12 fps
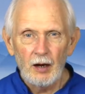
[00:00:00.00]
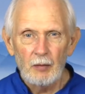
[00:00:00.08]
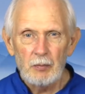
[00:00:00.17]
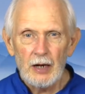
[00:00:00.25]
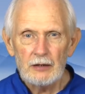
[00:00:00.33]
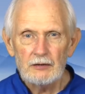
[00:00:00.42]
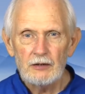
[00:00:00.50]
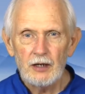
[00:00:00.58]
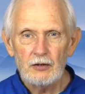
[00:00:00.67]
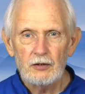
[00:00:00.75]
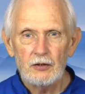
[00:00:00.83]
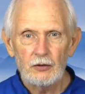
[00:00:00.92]
About
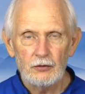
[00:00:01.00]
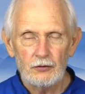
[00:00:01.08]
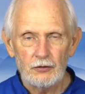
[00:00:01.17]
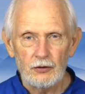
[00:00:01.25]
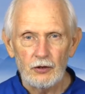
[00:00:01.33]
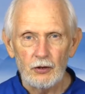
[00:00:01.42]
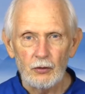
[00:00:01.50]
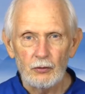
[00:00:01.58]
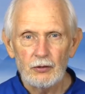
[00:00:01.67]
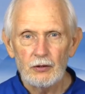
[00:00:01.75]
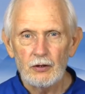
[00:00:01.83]
10 years ago,